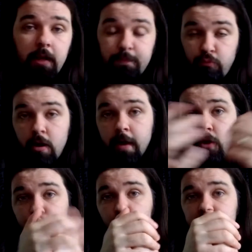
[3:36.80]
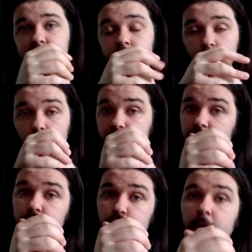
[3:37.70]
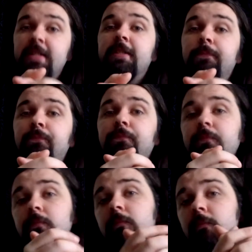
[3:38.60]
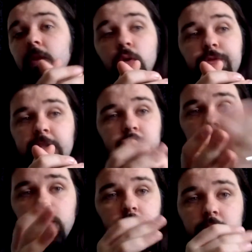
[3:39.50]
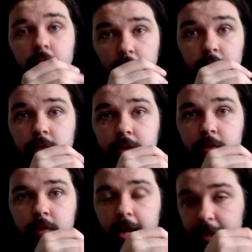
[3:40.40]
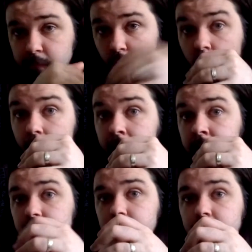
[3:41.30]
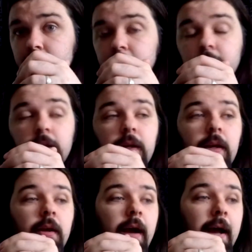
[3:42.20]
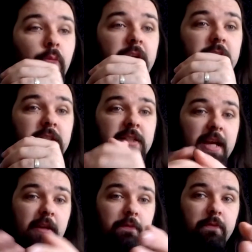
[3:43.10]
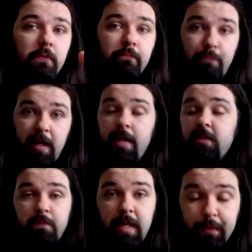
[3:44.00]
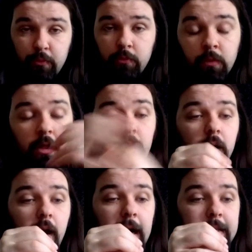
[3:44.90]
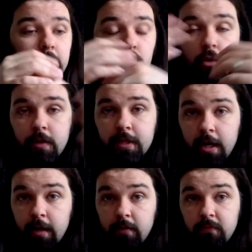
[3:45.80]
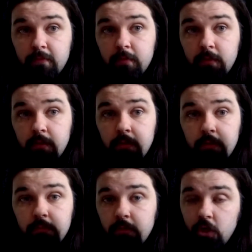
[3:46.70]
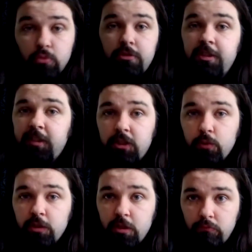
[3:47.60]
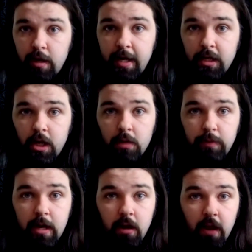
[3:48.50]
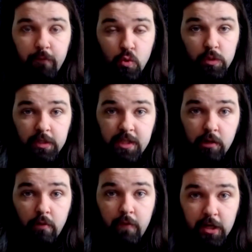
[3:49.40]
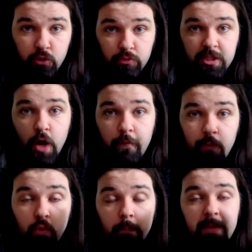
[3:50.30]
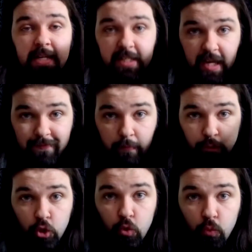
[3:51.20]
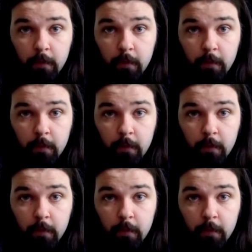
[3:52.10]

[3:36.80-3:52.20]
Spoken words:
Brian who points out the obvious choice, who says, let him die, and we can save billions of people. And Doctor launches into a tirade about, if you want to sacrifice yourself, if you want me to give up you,